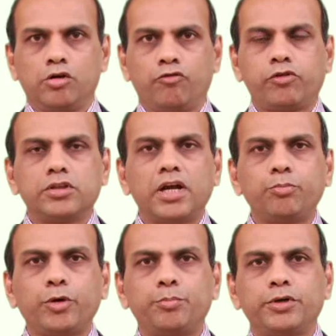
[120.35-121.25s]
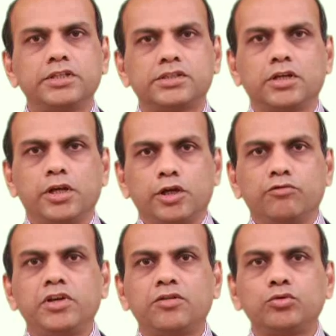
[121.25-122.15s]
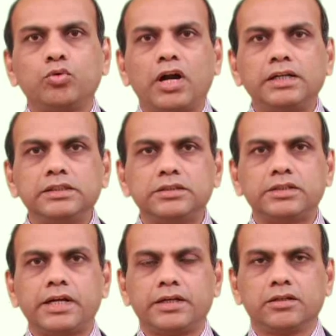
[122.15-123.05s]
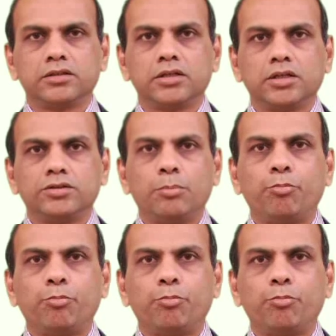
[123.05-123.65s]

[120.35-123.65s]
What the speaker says: For that purpose, we have to understand the